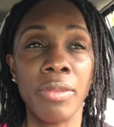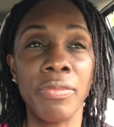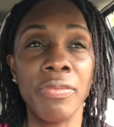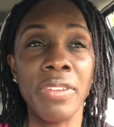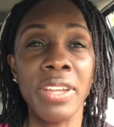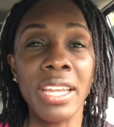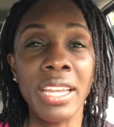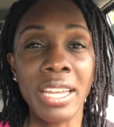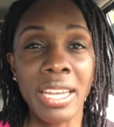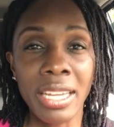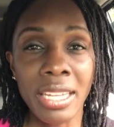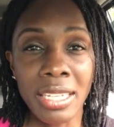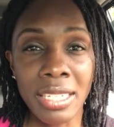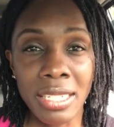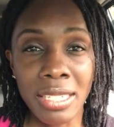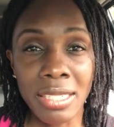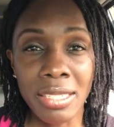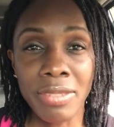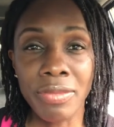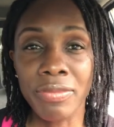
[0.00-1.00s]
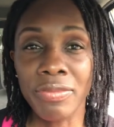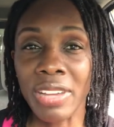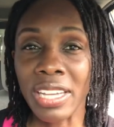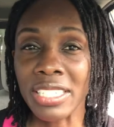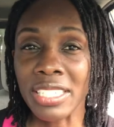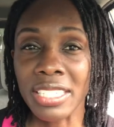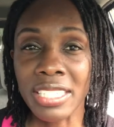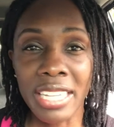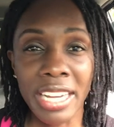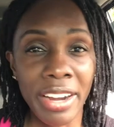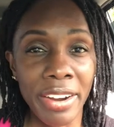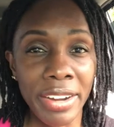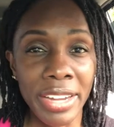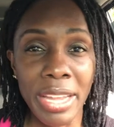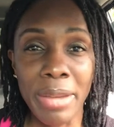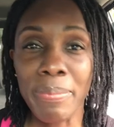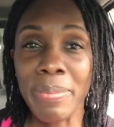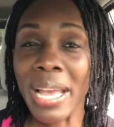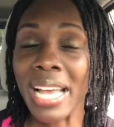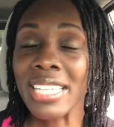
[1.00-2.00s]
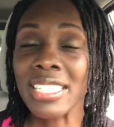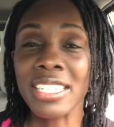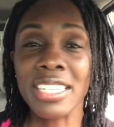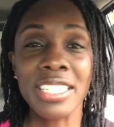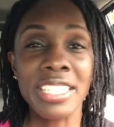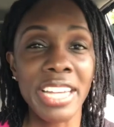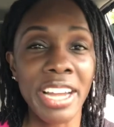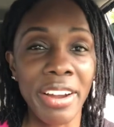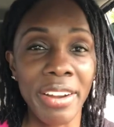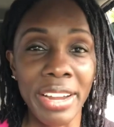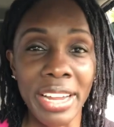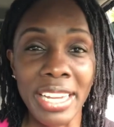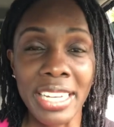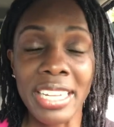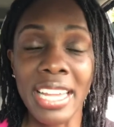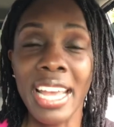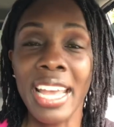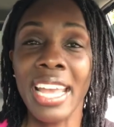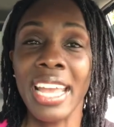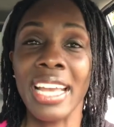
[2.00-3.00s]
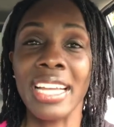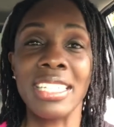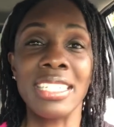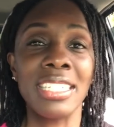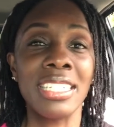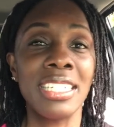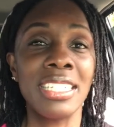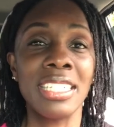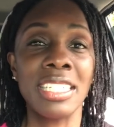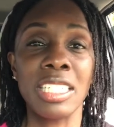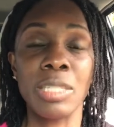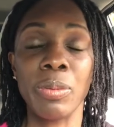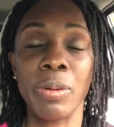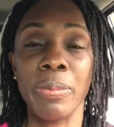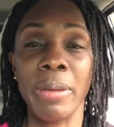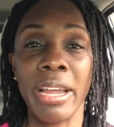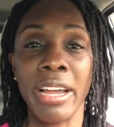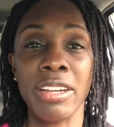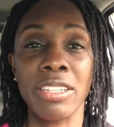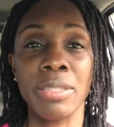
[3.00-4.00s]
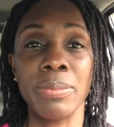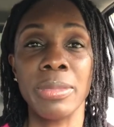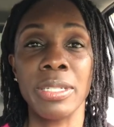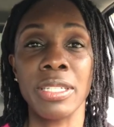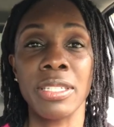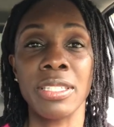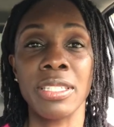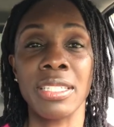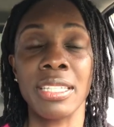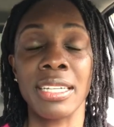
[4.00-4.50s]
vegan, vegetarian, pescatarian, and she just prepares meals.